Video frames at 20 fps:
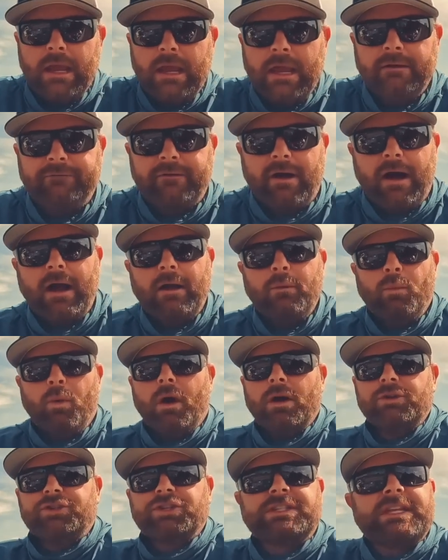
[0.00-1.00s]
If I
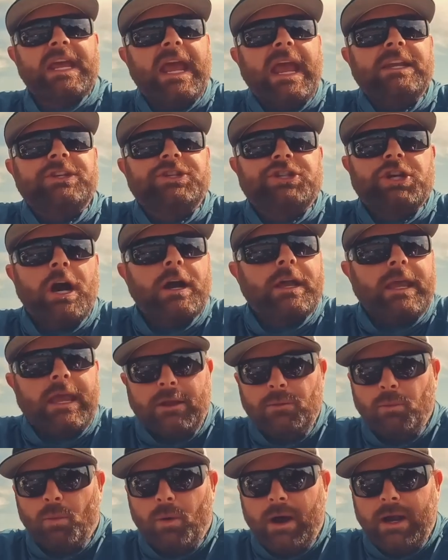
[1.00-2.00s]
want just a chuck
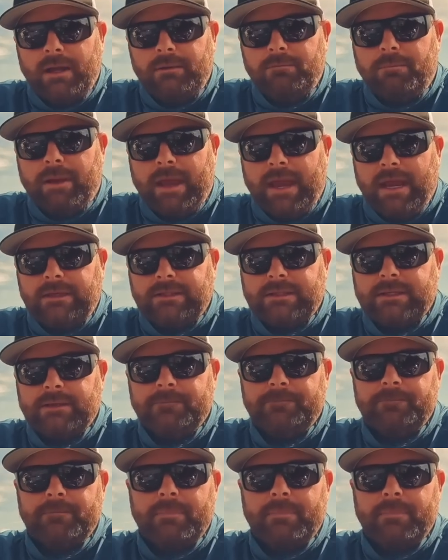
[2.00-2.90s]
and wind bait,